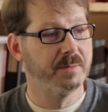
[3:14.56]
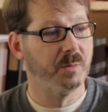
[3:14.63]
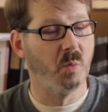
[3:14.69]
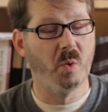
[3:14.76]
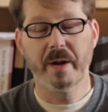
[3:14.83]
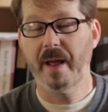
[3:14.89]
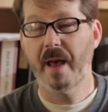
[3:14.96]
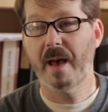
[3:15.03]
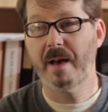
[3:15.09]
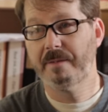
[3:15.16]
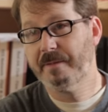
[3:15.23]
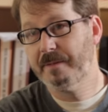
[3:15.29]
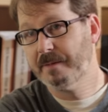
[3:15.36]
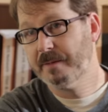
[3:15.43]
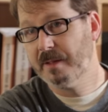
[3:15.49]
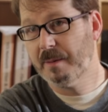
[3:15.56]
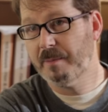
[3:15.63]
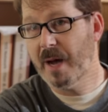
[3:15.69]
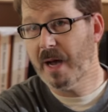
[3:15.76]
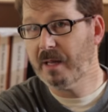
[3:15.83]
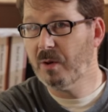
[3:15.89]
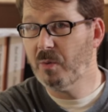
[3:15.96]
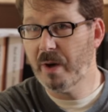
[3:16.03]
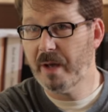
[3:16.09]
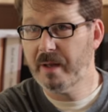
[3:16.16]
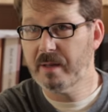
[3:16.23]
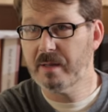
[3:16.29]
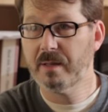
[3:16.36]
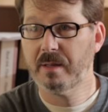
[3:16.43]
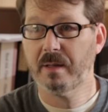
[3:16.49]
one half a mile
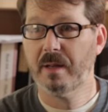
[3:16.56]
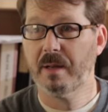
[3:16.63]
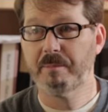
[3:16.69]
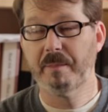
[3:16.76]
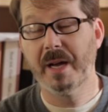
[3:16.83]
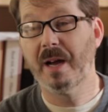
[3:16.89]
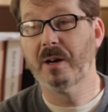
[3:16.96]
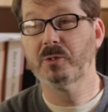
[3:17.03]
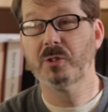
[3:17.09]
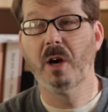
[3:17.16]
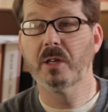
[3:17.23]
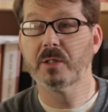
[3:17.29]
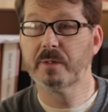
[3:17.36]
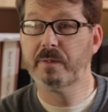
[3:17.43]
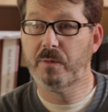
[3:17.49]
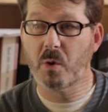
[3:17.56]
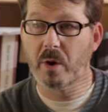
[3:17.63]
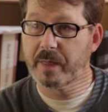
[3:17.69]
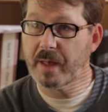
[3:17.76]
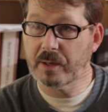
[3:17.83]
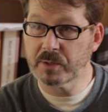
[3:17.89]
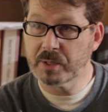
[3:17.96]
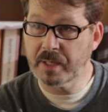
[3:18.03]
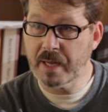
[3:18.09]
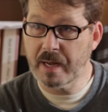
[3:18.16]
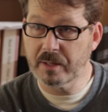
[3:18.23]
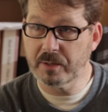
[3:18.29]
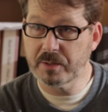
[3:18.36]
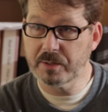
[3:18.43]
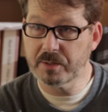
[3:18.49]
away, my house cost
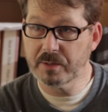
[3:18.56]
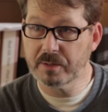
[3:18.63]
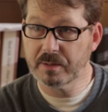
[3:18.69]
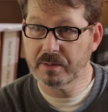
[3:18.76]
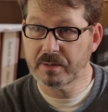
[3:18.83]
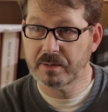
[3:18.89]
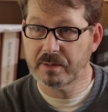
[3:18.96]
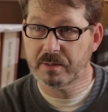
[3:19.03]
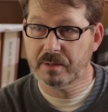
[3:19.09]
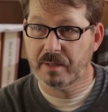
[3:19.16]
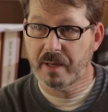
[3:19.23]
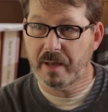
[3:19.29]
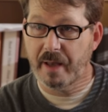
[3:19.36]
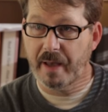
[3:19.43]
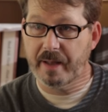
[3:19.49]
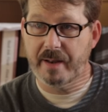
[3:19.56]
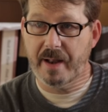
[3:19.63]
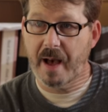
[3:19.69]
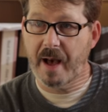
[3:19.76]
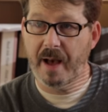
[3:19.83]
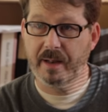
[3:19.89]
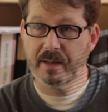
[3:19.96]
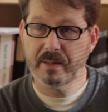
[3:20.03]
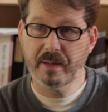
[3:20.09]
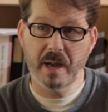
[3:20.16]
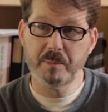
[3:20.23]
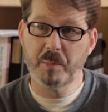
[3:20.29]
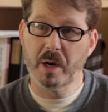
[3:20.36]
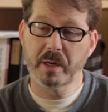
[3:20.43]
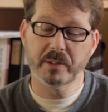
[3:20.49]
$4,000. And not,
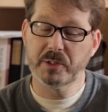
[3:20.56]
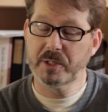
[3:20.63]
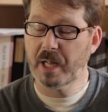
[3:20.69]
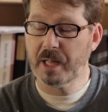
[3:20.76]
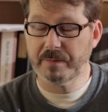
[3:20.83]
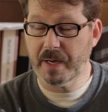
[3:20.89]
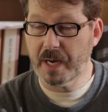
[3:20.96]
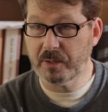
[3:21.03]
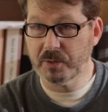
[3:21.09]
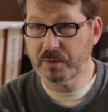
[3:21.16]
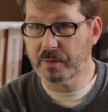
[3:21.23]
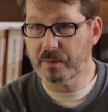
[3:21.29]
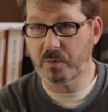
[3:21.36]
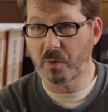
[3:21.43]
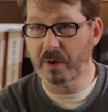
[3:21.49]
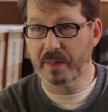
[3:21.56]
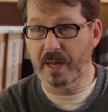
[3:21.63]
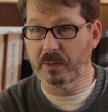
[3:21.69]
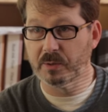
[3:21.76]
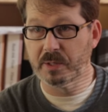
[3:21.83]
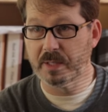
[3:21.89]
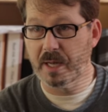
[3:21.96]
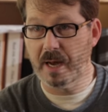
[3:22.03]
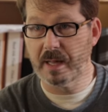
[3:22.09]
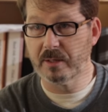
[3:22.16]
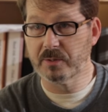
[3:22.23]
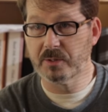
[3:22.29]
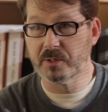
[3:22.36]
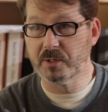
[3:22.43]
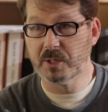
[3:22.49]
I bought a shell of a house for
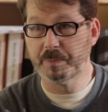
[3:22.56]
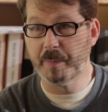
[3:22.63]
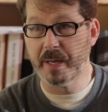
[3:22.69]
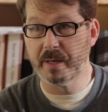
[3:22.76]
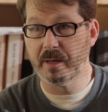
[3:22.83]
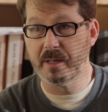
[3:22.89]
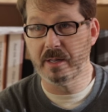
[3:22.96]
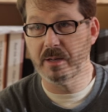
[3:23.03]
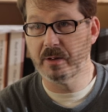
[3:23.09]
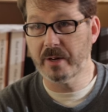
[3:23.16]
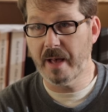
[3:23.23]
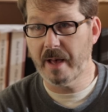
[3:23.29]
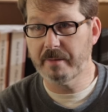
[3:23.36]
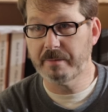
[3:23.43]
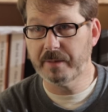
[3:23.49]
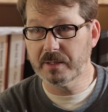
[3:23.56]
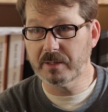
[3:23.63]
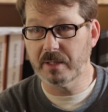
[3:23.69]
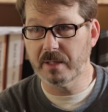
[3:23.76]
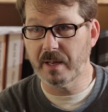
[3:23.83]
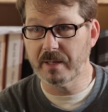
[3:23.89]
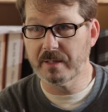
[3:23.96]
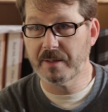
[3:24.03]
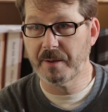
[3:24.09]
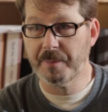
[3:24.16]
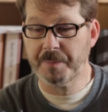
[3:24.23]
$4,000 and spent a year and a half fixing it.